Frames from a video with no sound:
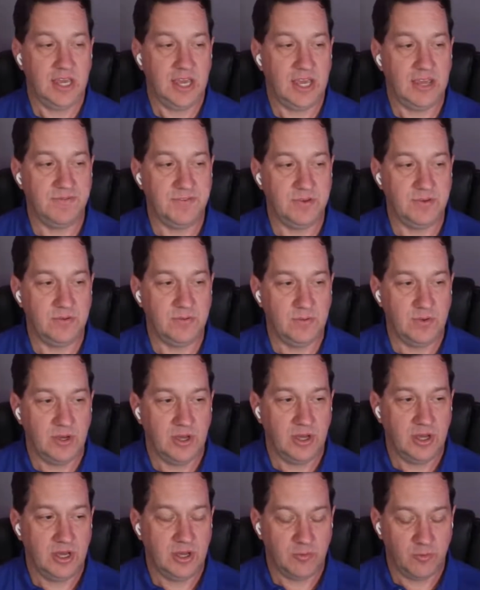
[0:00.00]
When
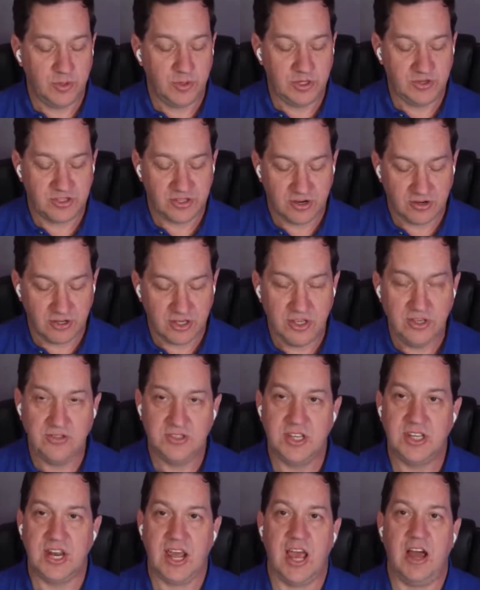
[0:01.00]
you start using